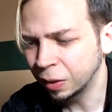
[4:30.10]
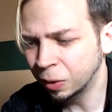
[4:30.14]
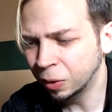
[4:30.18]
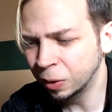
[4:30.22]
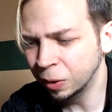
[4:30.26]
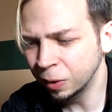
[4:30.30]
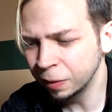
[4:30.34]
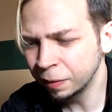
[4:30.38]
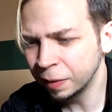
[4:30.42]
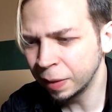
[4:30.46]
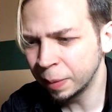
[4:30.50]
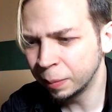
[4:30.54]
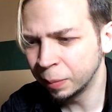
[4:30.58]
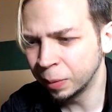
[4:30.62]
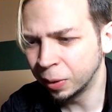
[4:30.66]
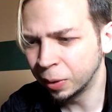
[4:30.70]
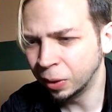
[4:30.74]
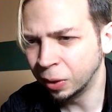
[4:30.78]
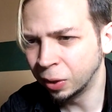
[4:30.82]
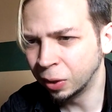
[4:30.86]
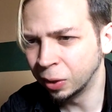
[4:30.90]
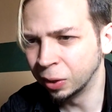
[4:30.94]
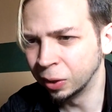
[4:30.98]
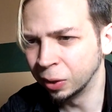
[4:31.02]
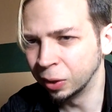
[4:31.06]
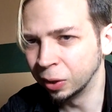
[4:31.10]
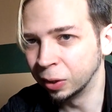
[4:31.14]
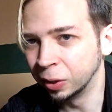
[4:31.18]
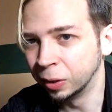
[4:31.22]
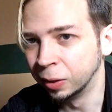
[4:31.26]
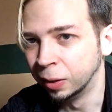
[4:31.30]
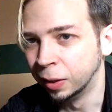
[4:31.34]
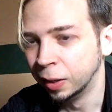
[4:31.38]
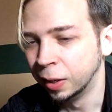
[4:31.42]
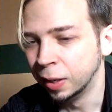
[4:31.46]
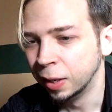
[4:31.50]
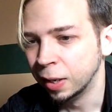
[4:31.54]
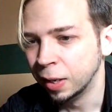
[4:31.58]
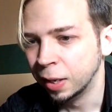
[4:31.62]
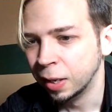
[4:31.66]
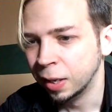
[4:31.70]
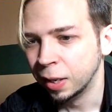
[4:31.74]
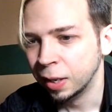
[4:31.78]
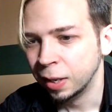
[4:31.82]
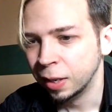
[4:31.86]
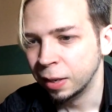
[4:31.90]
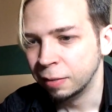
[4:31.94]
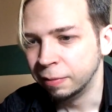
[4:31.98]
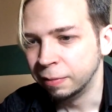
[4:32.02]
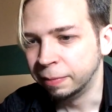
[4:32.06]
of them are
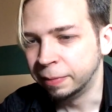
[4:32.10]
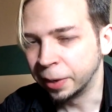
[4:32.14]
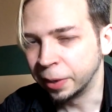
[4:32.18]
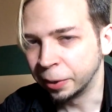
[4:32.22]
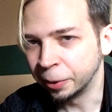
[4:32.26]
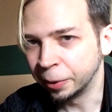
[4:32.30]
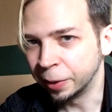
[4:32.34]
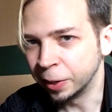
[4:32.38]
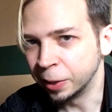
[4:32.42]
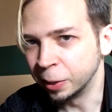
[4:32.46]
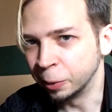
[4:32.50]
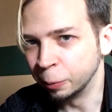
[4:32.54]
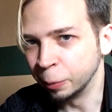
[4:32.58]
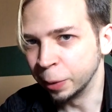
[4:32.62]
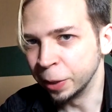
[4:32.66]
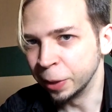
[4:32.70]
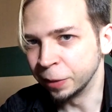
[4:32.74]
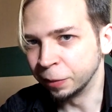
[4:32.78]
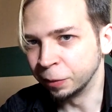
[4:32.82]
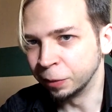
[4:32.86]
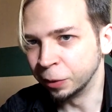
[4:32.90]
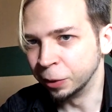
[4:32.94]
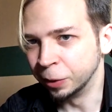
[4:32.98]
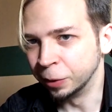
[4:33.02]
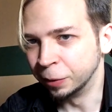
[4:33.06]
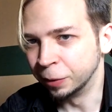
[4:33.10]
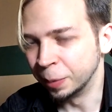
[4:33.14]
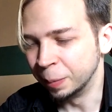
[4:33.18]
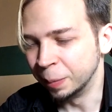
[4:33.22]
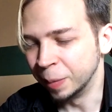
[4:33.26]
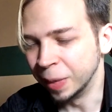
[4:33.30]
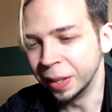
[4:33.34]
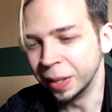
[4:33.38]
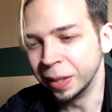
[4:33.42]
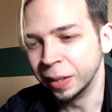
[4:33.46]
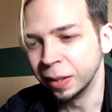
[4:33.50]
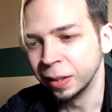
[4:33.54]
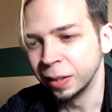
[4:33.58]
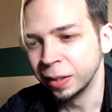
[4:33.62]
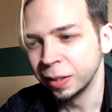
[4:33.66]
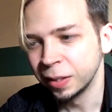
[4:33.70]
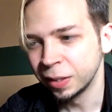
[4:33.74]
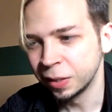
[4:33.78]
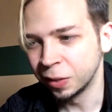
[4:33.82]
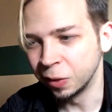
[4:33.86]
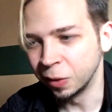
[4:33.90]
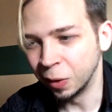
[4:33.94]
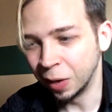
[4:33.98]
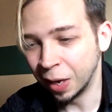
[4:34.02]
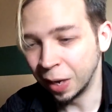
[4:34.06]
varying degrees of good to me.
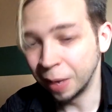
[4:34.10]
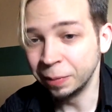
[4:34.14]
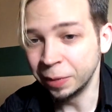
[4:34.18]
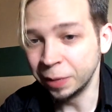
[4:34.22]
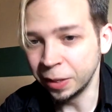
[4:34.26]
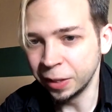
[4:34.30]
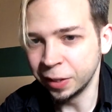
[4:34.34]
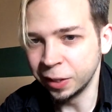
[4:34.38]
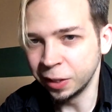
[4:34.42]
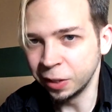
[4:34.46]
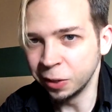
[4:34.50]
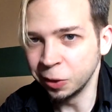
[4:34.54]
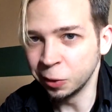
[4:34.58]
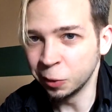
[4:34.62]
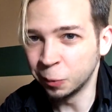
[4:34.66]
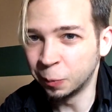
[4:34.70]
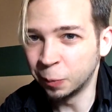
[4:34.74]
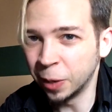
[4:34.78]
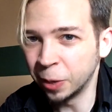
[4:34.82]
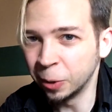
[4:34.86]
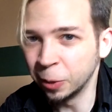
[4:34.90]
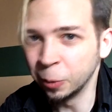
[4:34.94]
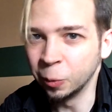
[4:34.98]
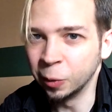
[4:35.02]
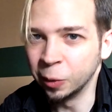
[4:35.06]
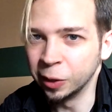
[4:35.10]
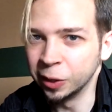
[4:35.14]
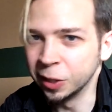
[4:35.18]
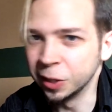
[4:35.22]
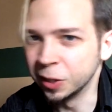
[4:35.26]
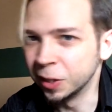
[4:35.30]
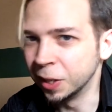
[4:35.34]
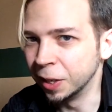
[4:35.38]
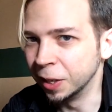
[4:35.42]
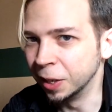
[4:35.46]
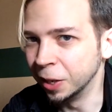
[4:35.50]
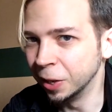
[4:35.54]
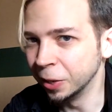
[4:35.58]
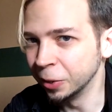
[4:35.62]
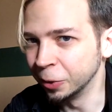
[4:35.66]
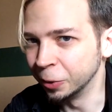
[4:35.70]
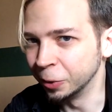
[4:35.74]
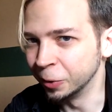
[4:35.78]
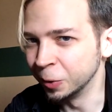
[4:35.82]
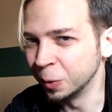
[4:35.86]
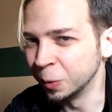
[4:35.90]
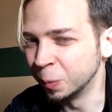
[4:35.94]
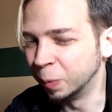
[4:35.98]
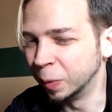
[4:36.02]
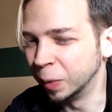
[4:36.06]
So obviously there's better ones than
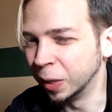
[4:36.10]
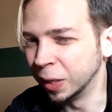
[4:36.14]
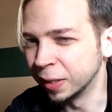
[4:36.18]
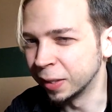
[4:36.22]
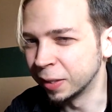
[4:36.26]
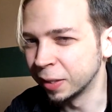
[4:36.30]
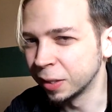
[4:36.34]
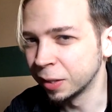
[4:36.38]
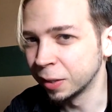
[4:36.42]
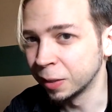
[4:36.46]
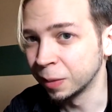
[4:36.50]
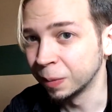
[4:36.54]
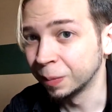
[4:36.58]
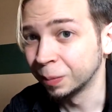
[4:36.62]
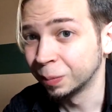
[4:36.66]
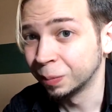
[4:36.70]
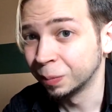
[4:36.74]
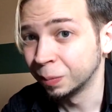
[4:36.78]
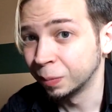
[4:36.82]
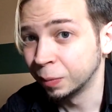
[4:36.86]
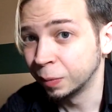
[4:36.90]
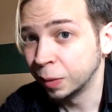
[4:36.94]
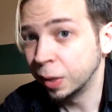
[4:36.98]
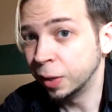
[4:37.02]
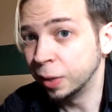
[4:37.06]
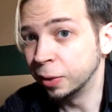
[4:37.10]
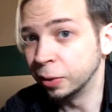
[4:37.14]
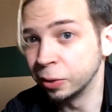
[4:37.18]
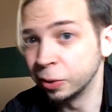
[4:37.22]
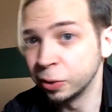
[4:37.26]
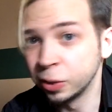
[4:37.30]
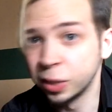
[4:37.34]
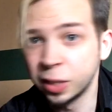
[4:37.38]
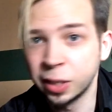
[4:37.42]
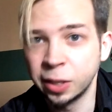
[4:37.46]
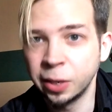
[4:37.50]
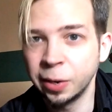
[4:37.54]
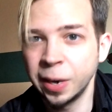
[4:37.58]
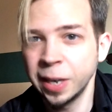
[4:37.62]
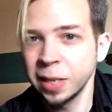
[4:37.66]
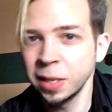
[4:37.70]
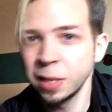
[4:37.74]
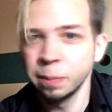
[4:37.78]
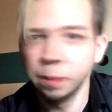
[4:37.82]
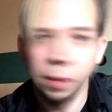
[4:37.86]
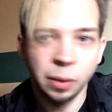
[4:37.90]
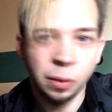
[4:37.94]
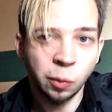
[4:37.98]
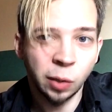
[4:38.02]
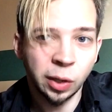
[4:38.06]
others, but, you know, there
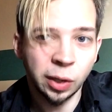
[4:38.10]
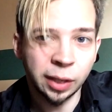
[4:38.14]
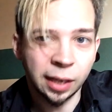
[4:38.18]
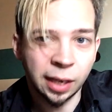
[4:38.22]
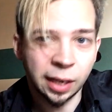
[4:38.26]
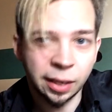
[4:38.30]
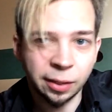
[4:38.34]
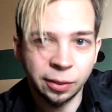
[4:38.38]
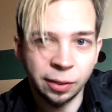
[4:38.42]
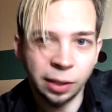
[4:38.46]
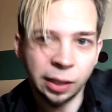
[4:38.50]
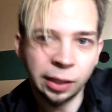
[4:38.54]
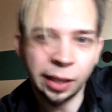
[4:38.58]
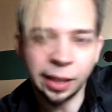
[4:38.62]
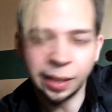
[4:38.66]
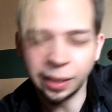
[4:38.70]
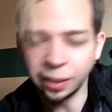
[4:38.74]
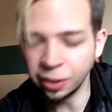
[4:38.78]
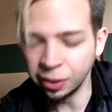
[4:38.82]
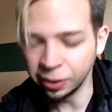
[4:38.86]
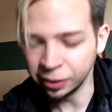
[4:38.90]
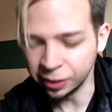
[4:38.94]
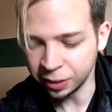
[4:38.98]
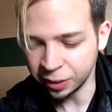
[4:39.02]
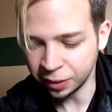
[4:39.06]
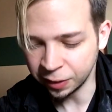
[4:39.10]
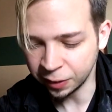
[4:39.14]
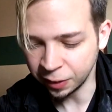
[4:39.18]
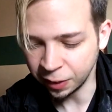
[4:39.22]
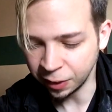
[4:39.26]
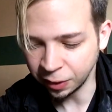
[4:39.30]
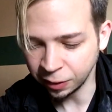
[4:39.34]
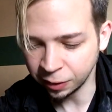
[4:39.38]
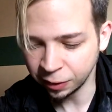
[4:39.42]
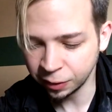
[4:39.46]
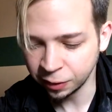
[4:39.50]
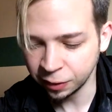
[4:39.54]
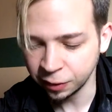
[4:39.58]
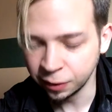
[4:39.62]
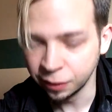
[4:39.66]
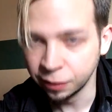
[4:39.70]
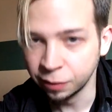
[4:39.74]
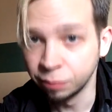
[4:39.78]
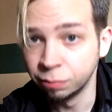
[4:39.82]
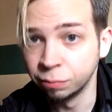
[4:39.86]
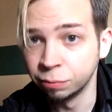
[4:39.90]
hasn't been one that I thought, like, oh, this sucks.